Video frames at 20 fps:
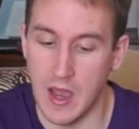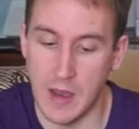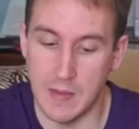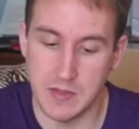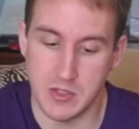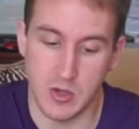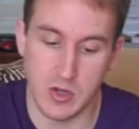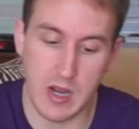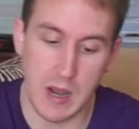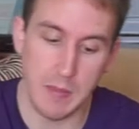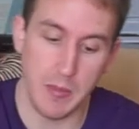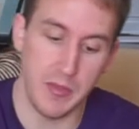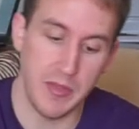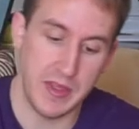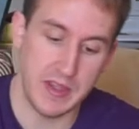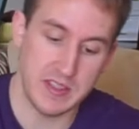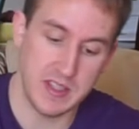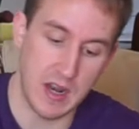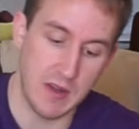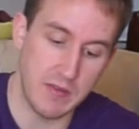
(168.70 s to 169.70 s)
So a couple
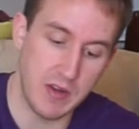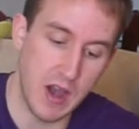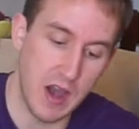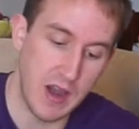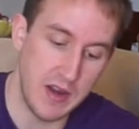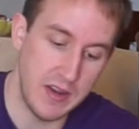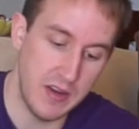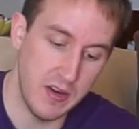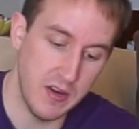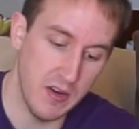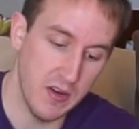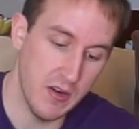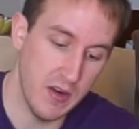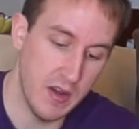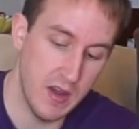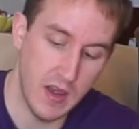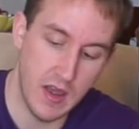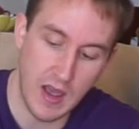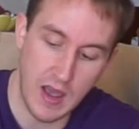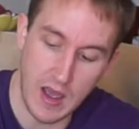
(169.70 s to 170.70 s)
things that I've got here.
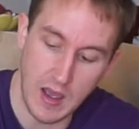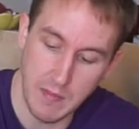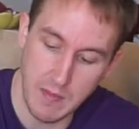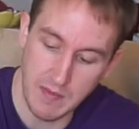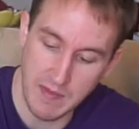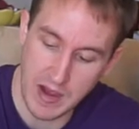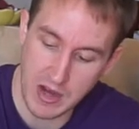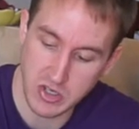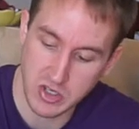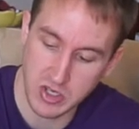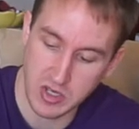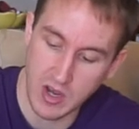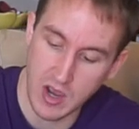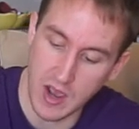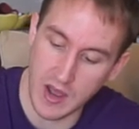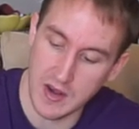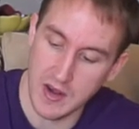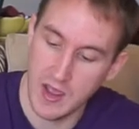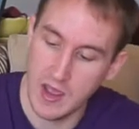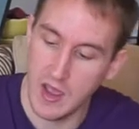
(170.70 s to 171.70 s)
I've actually
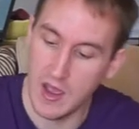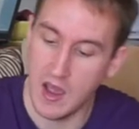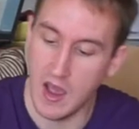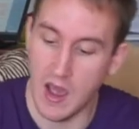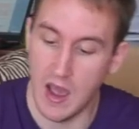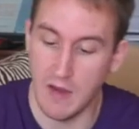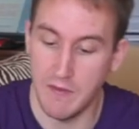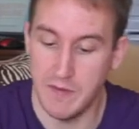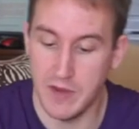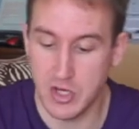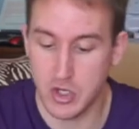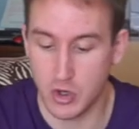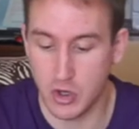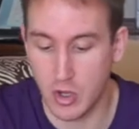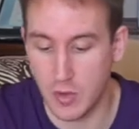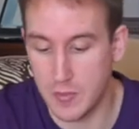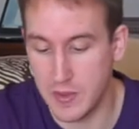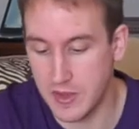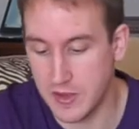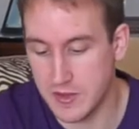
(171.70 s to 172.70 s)
got fish
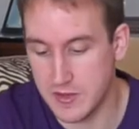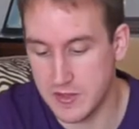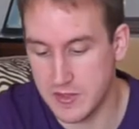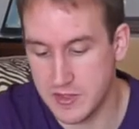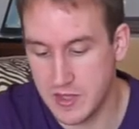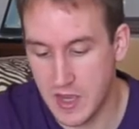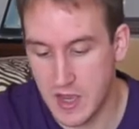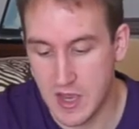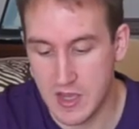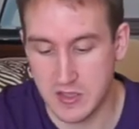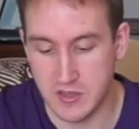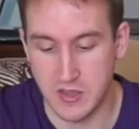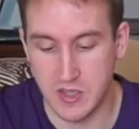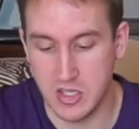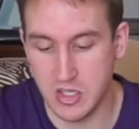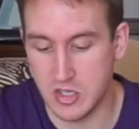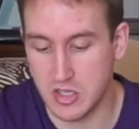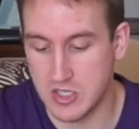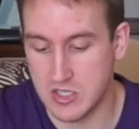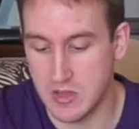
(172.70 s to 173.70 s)
oil pills. So
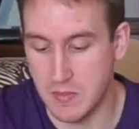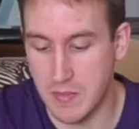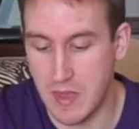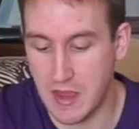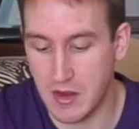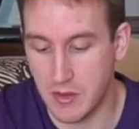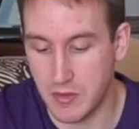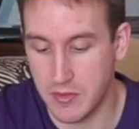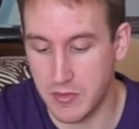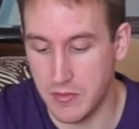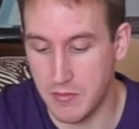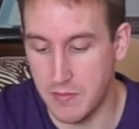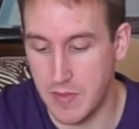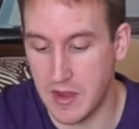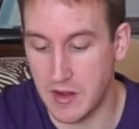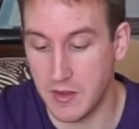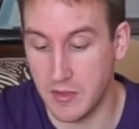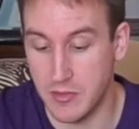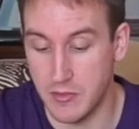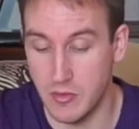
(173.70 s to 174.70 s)
these are just
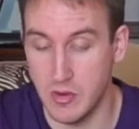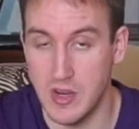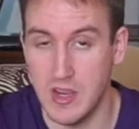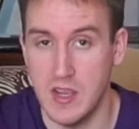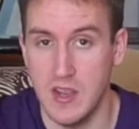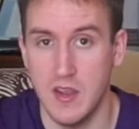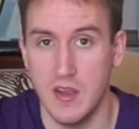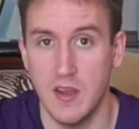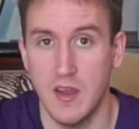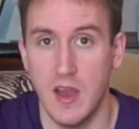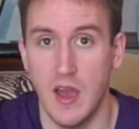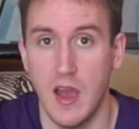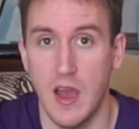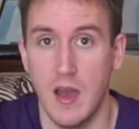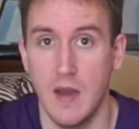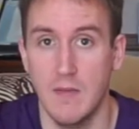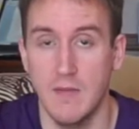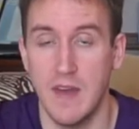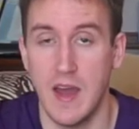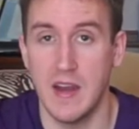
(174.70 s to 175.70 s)
omega-3
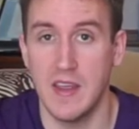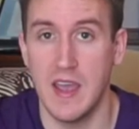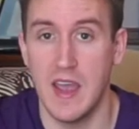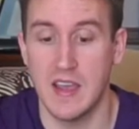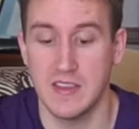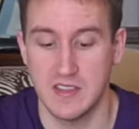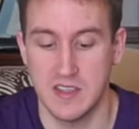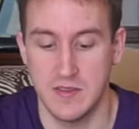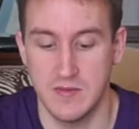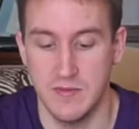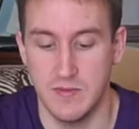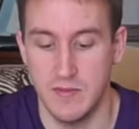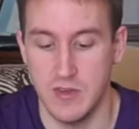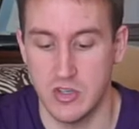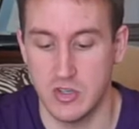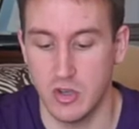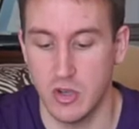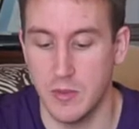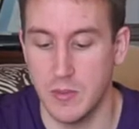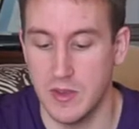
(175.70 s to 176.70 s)
fatty acid
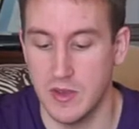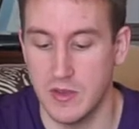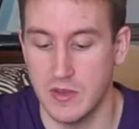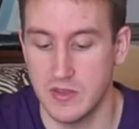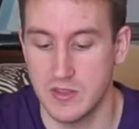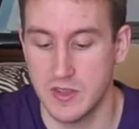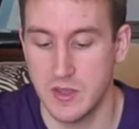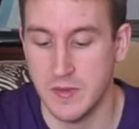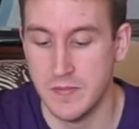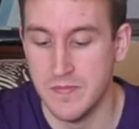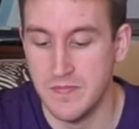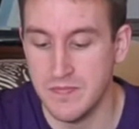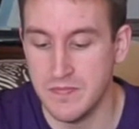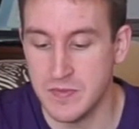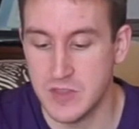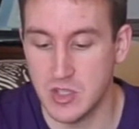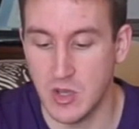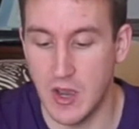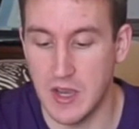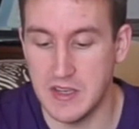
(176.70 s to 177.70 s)
fish oil pills.
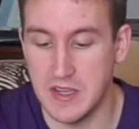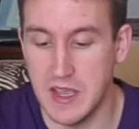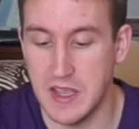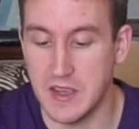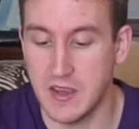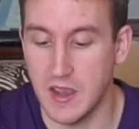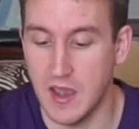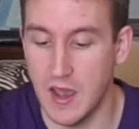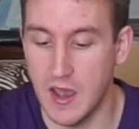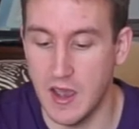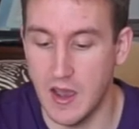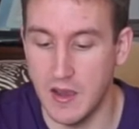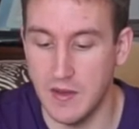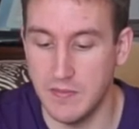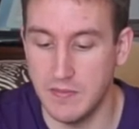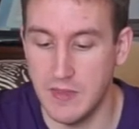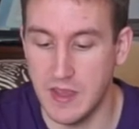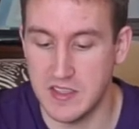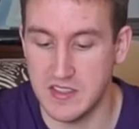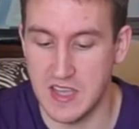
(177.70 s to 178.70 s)
So I take,
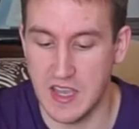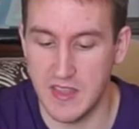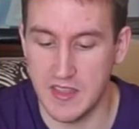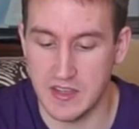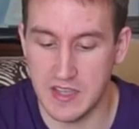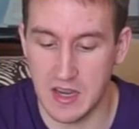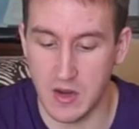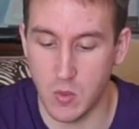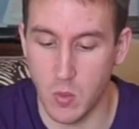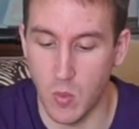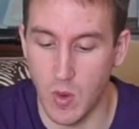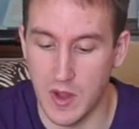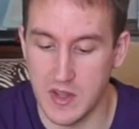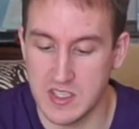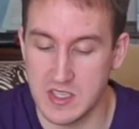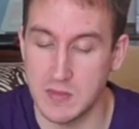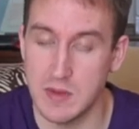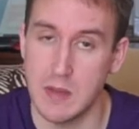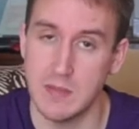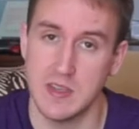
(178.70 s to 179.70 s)
they say to take
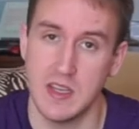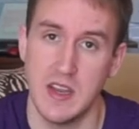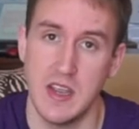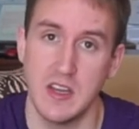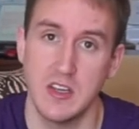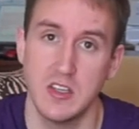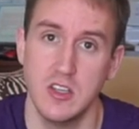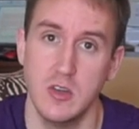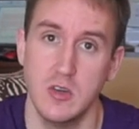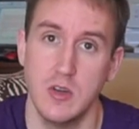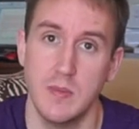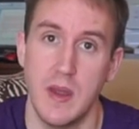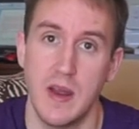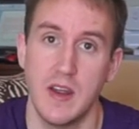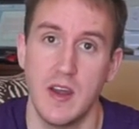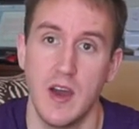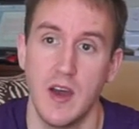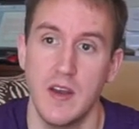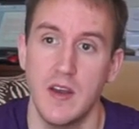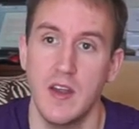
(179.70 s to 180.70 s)
one, sometimes I take two,
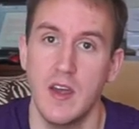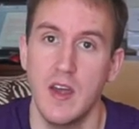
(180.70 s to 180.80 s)
depending on,